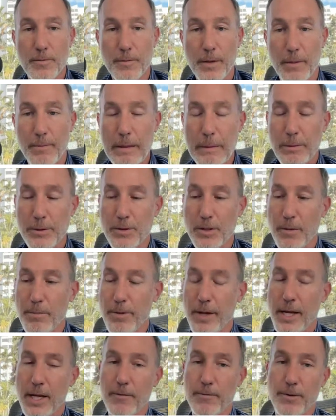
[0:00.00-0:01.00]
and people start
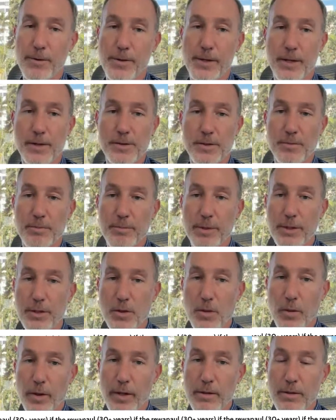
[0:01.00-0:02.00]
paying for things in
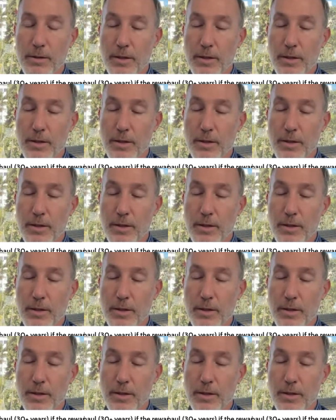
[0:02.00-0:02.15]
Bitcoin